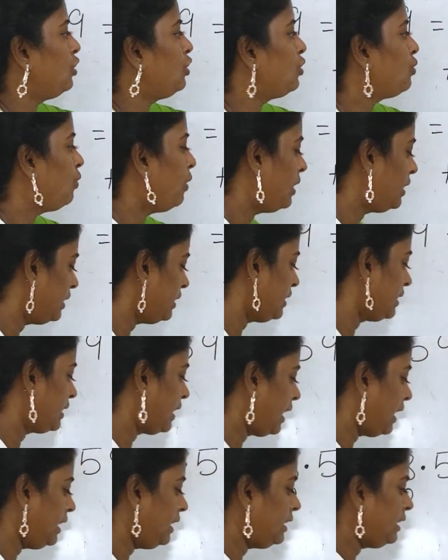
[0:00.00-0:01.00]
into 1 is
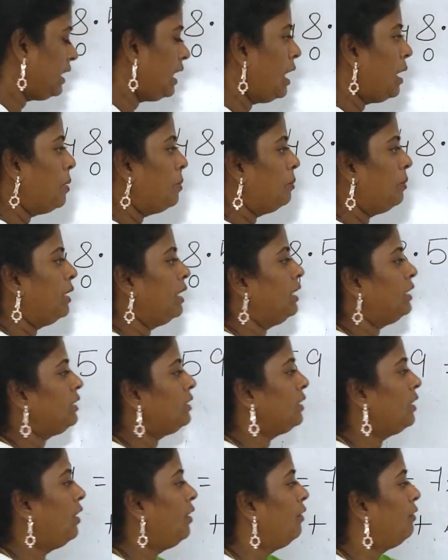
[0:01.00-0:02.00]
8 plus
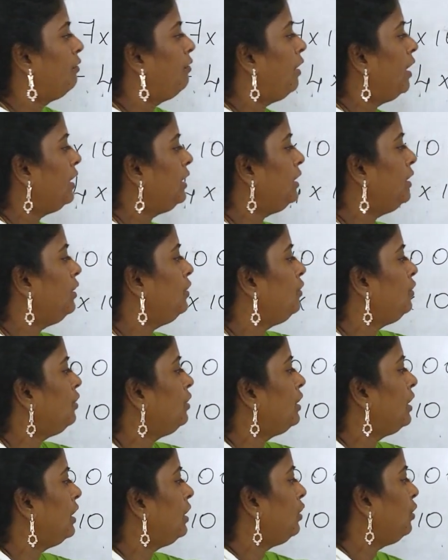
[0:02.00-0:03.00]
5 into
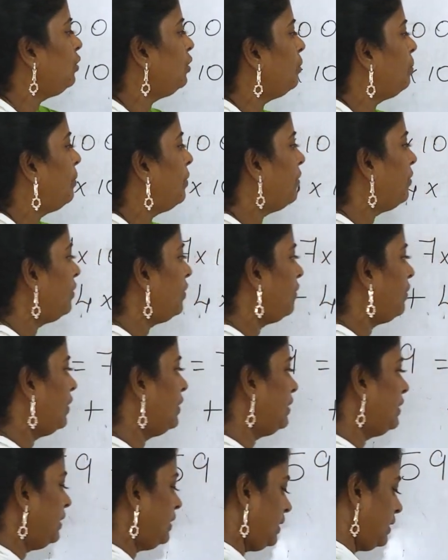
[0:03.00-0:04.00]
10 to the power
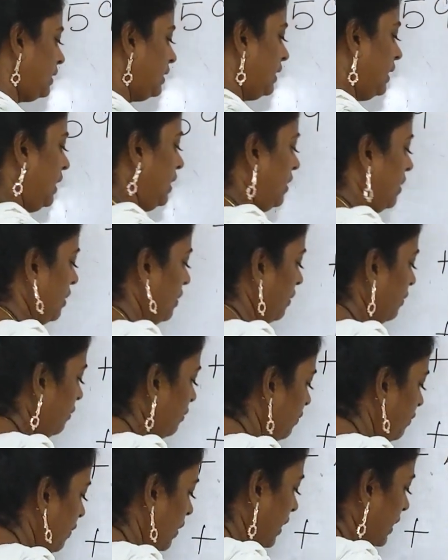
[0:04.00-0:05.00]
1 is
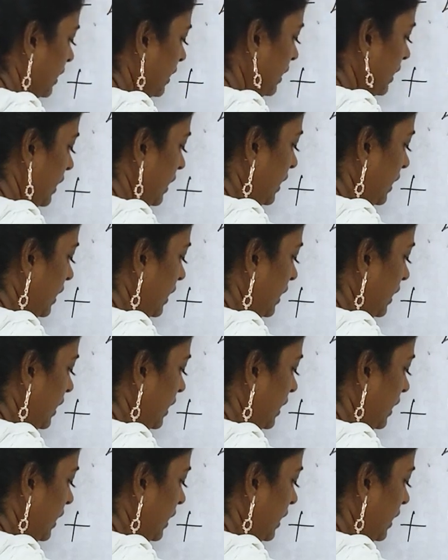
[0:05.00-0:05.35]
5